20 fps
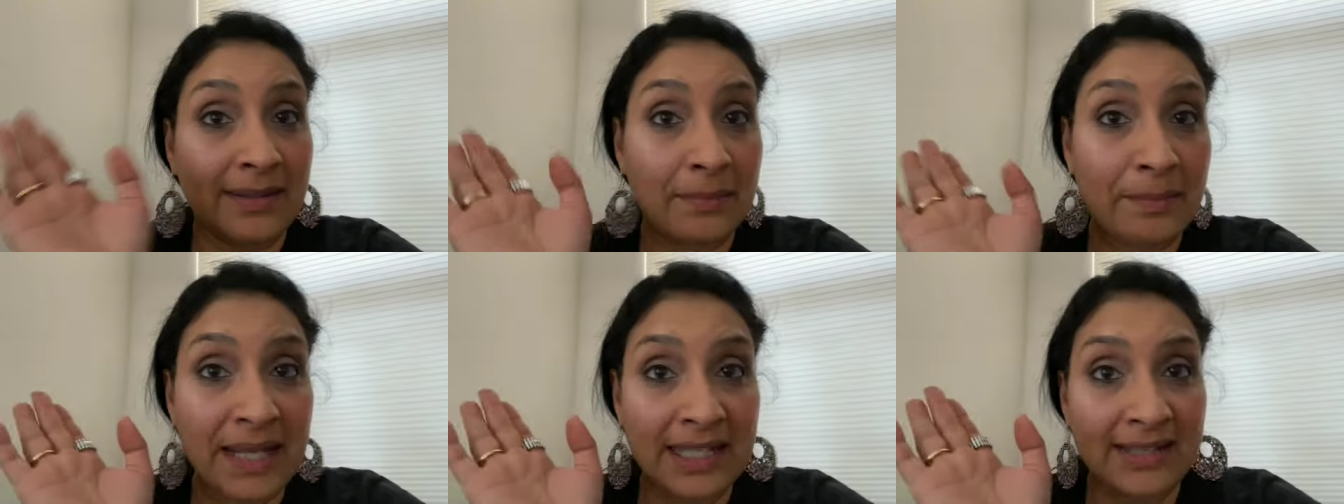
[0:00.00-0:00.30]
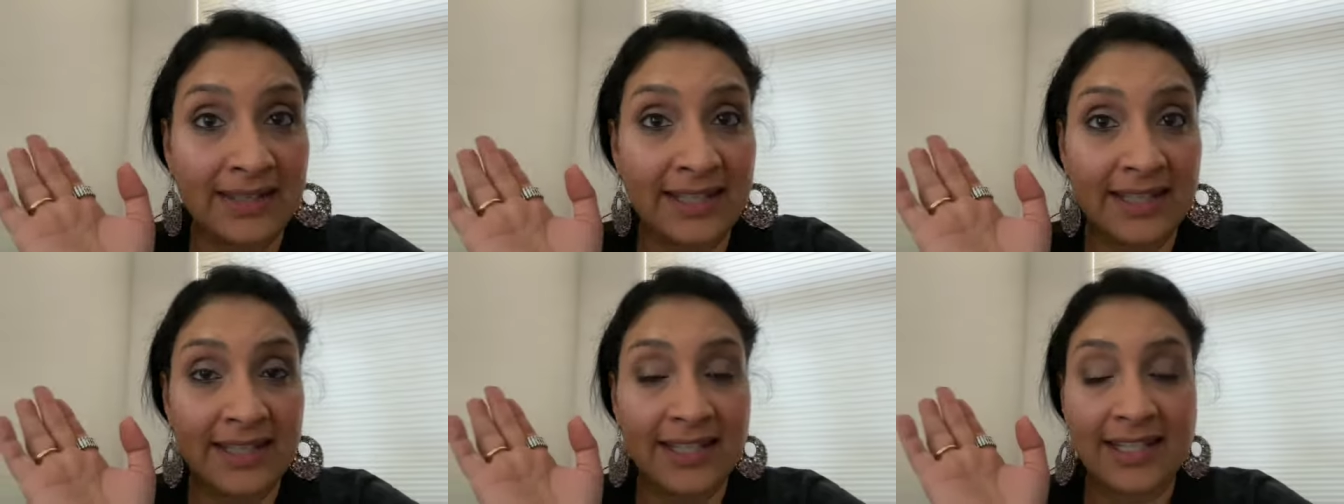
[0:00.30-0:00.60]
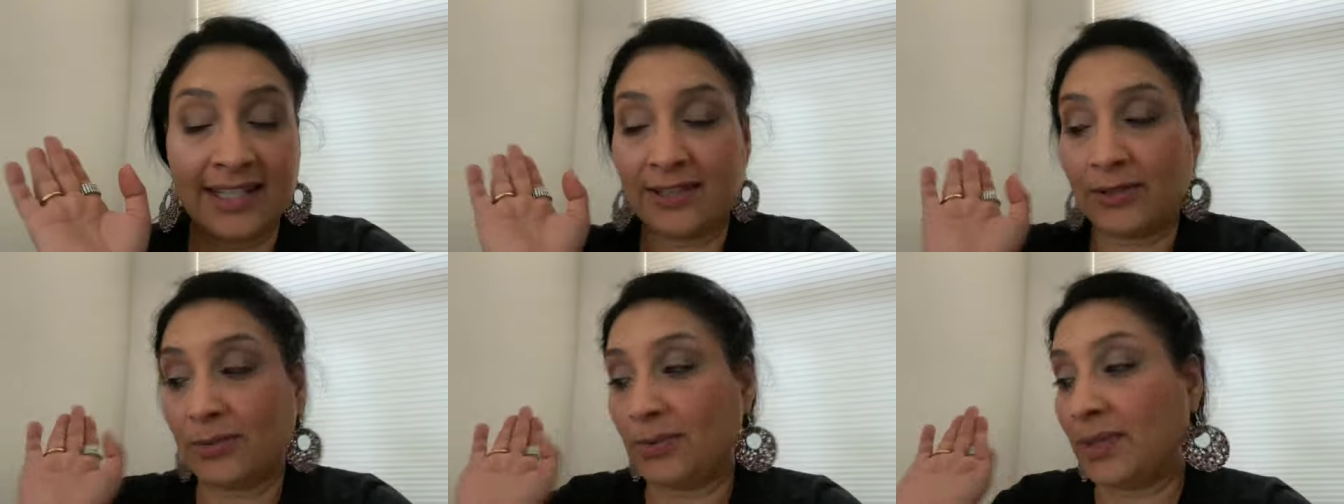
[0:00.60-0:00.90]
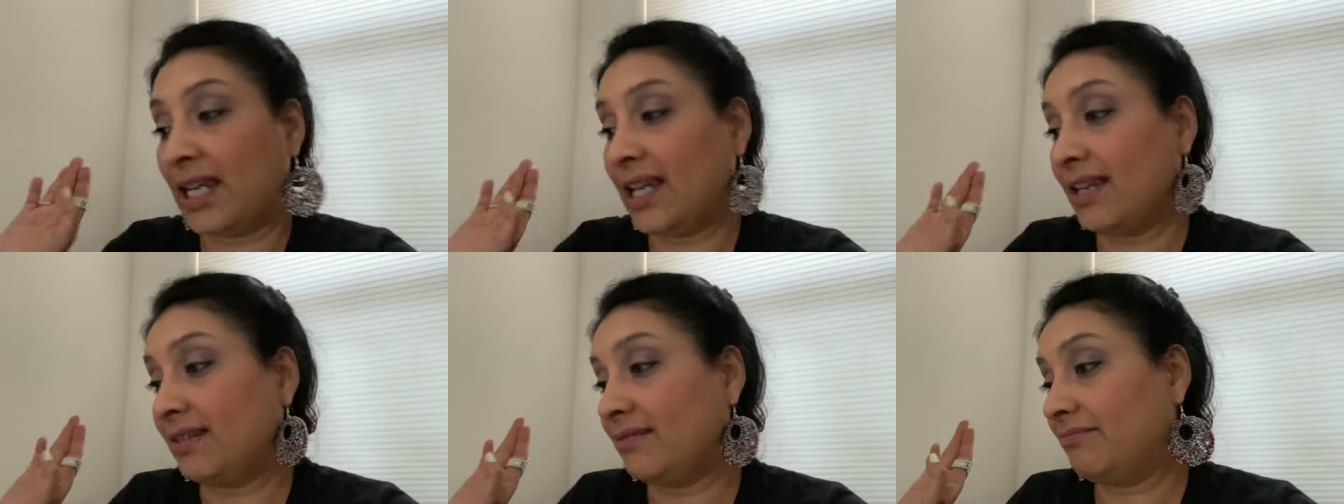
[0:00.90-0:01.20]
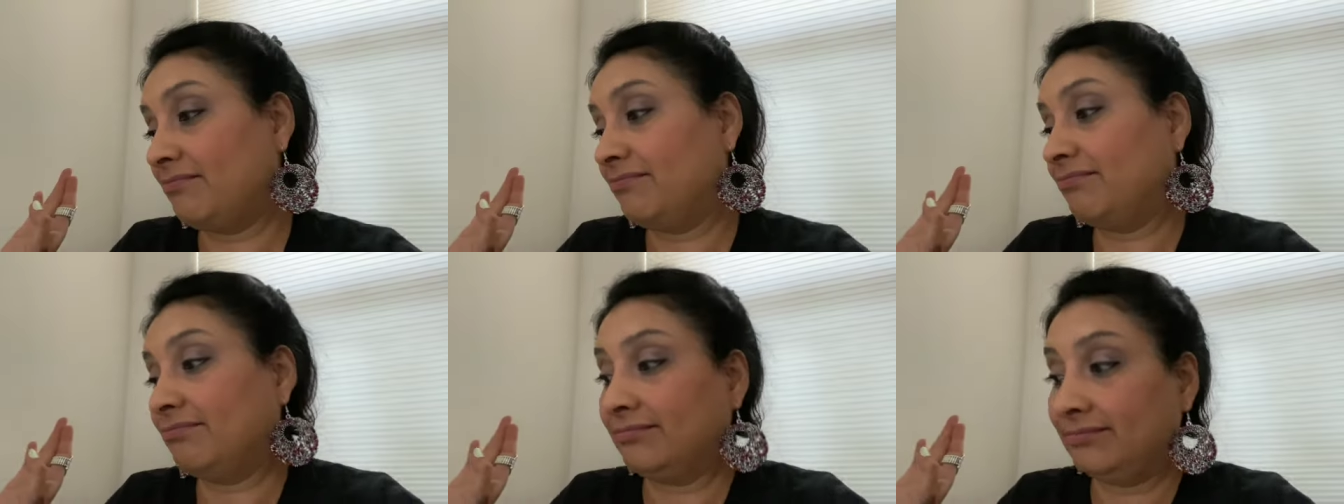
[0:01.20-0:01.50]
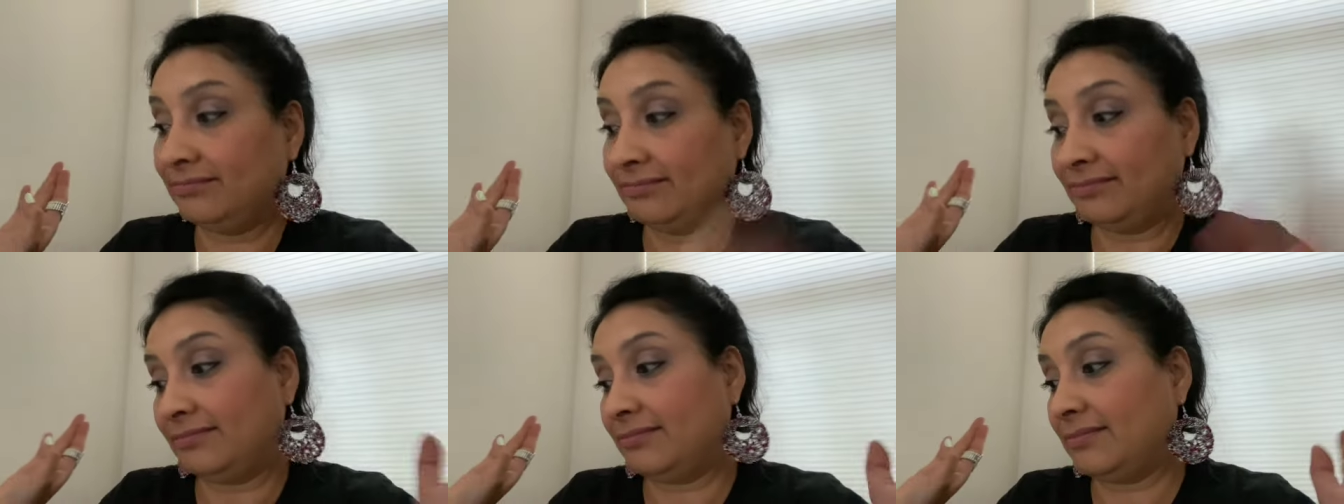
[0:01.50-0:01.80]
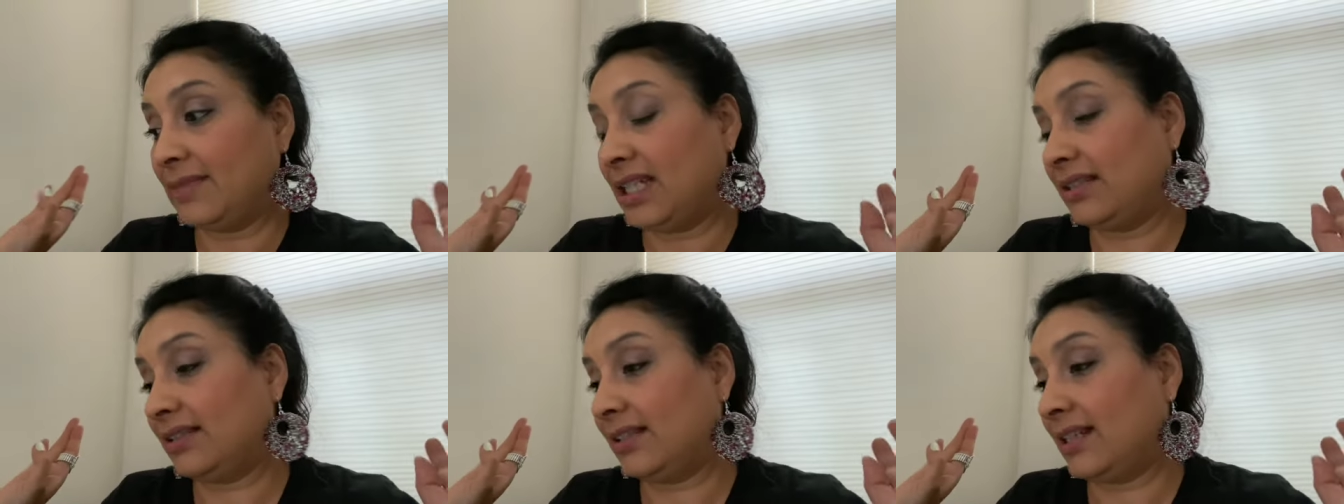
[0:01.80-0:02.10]
best technique to get
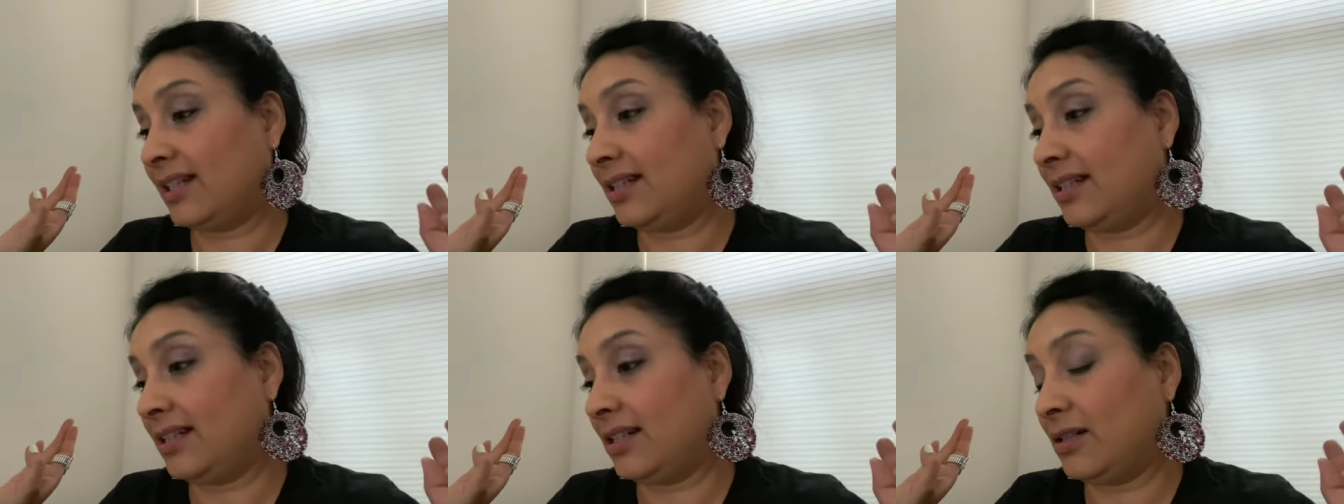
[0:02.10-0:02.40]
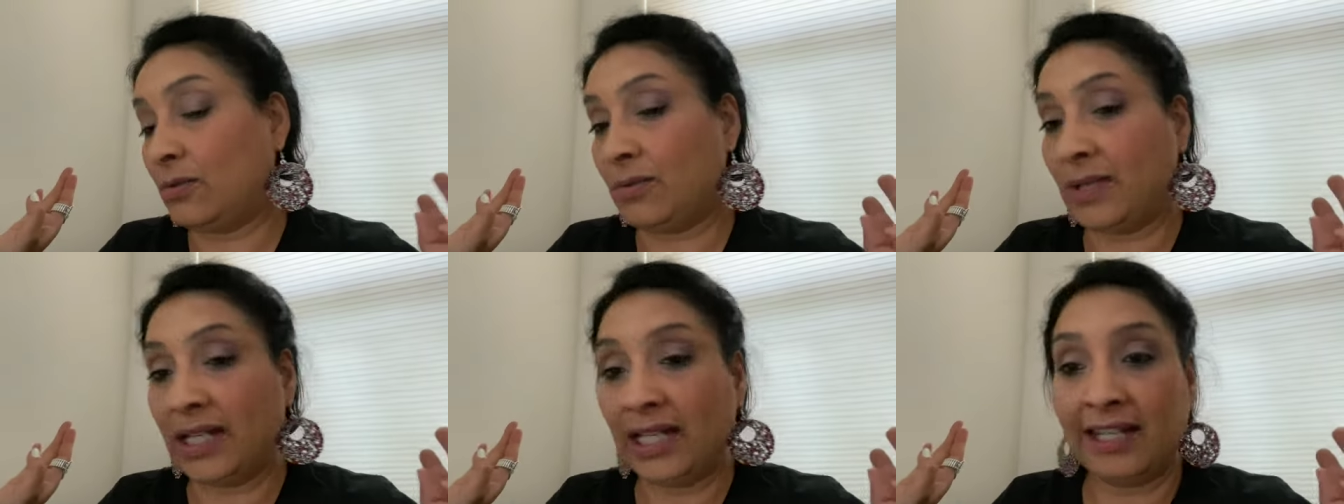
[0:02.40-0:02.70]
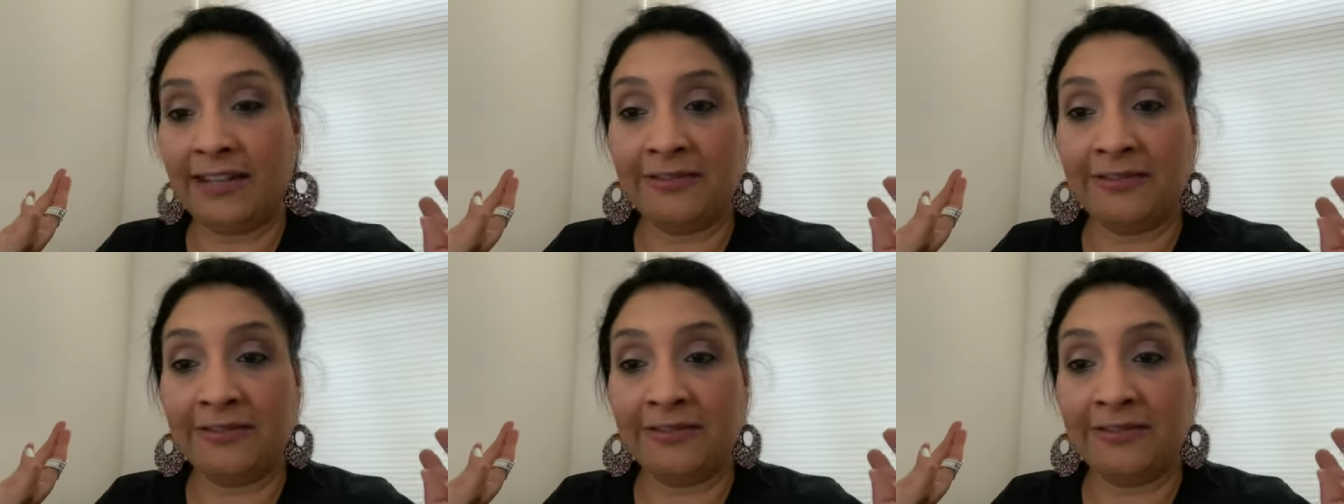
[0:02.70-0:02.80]
mascara away.